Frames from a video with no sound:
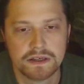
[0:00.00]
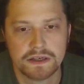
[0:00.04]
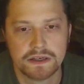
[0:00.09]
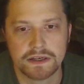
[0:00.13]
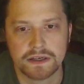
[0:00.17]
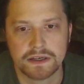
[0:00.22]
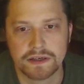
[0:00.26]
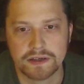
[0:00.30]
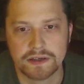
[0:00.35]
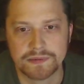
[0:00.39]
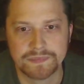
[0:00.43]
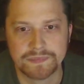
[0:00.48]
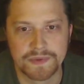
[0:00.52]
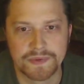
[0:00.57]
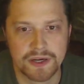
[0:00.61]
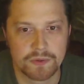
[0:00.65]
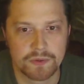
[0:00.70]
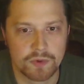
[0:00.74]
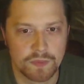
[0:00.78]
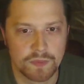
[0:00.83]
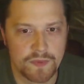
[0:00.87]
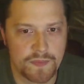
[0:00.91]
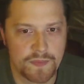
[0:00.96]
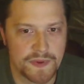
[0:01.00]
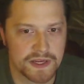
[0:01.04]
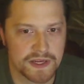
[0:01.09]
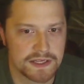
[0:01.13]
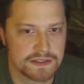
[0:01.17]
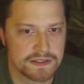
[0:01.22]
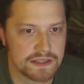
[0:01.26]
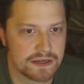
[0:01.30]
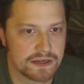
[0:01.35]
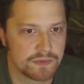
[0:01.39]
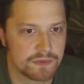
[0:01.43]
Um, but I will be
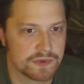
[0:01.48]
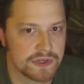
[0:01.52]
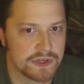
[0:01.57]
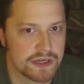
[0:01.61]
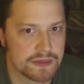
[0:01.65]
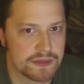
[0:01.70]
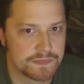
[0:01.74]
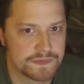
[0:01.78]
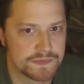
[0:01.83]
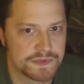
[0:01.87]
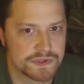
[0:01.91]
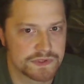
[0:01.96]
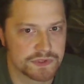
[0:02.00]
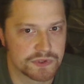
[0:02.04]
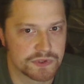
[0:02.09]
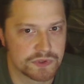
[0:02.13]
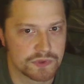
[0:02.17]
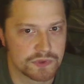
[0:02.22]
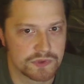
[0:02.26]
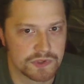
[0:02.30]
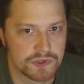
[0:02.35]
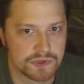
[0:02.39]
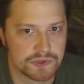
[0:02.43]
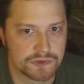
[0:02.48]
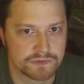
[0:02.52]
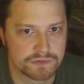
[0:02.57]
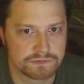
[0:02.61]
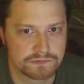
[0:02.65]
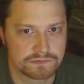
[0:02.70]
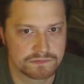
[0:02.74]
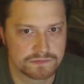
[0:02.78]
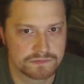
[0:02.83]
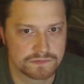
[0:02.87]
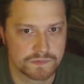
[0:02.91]
picking that one up, so don't
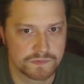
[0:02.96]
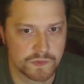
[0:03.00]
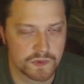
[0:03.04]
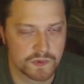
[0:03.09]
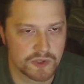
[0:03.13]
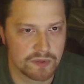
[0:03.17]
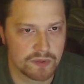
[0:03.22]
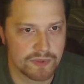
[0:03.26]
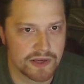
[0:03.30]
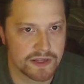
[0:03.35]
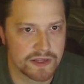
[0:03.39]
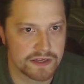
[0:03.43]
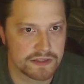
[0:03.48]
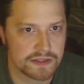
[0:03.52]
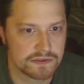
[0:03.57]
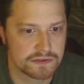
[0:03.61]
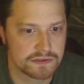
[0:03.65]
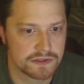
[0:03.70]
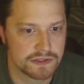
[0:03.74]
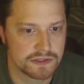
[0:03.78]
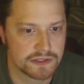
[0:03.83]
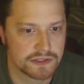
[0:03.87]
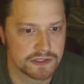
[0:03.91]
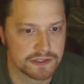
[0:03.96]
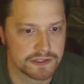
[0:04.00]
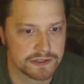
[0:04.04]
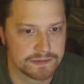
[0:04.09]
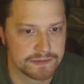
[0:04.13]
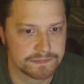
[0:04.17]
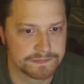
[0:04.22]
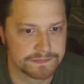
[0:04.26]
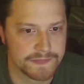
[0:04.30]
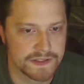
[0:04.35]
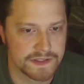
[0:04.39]
worry about it.
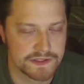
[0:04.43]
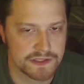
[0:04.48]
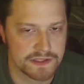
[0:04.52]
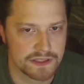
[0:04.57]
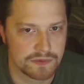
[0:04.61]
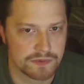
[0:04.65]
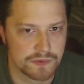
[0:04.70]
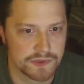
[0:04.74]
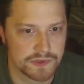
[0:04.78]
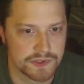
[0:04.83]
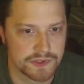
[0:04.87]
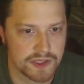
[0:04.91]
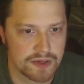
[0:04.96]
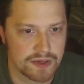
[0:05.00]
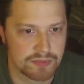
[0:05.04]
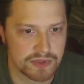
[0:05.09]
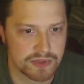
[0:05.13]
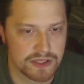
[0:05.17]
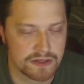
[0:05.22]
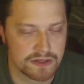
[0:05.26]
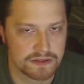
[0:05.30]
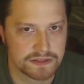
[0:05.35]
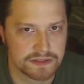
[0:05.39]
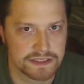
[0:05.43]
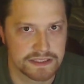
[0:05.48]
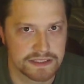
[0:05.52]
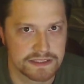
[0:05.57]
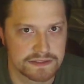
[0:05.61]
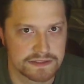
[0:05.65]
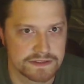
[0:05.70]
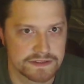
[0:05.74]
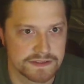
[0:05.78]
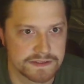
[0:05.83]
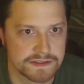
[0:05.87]
Um, it's not one that I plan on
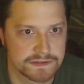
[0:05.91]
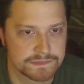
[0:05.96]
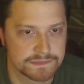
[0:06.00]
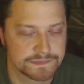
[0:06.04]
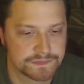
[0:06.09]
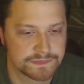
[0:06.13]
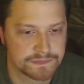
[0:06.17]
canceling.